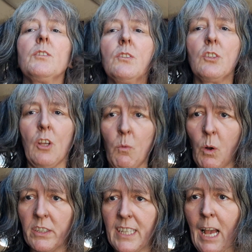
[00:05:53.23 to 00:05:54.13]
So
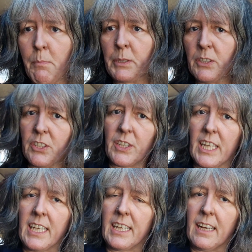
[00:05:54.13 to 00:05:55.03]
what has happened to
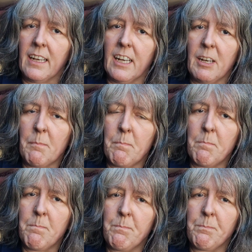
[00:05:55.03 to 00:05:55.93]
the
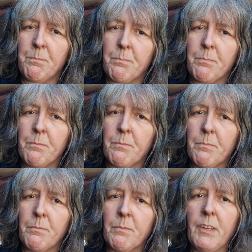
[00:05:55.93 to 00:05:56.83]

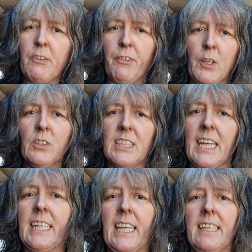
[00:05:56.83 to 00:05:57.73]
fuel
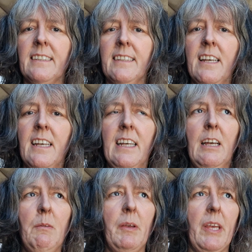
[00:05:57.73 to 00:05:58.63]
tank is
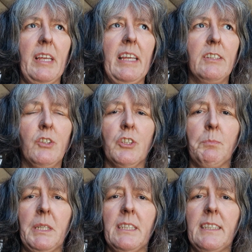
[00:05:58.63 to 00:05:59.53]
it's
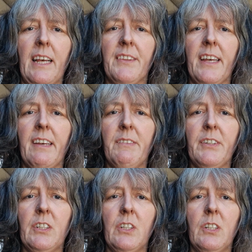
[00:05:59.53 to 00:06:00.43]
just been sat there
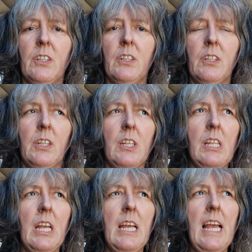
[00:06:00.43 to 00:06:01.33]
for
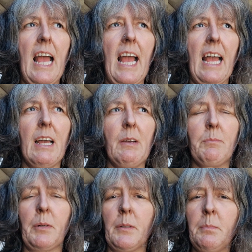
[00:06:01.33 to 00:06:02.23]

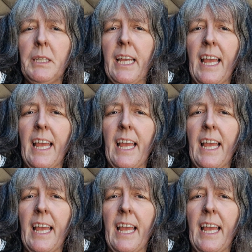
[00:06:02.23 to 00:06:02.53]
probably